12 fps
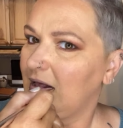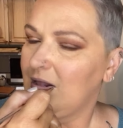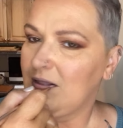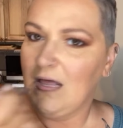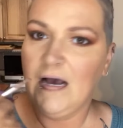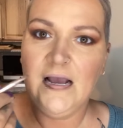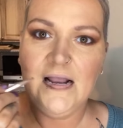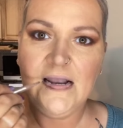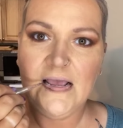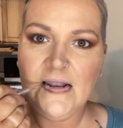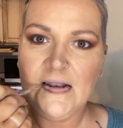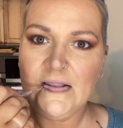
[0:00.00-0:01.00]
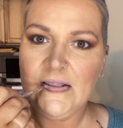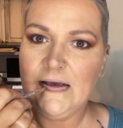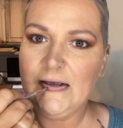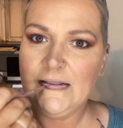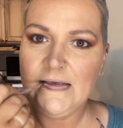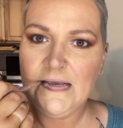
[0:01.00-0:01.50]
line and
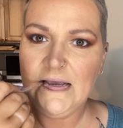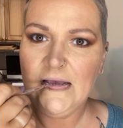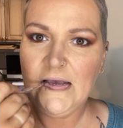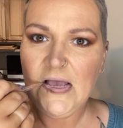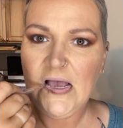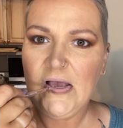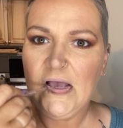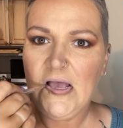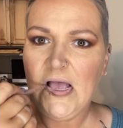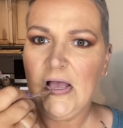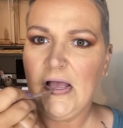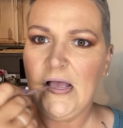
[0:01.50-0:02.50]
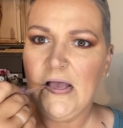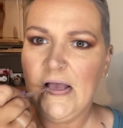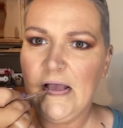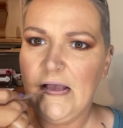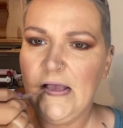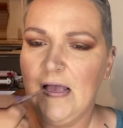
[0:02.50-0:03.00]
lightly
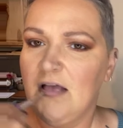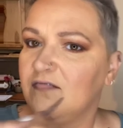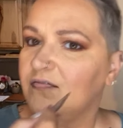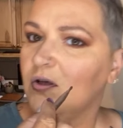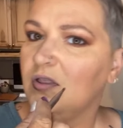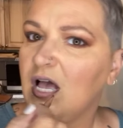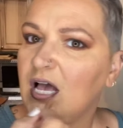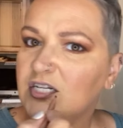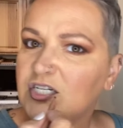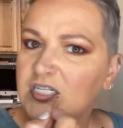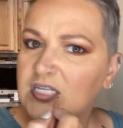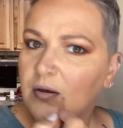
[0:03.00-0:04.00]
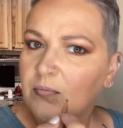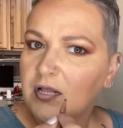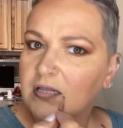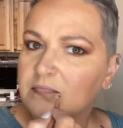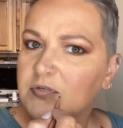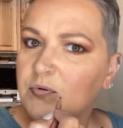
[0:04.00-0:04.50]
fill the edges of my
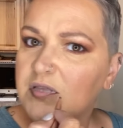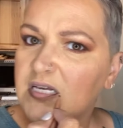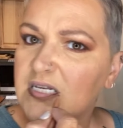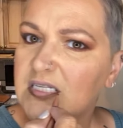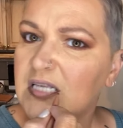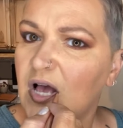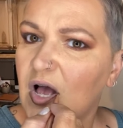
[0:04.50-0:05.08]
lips with this.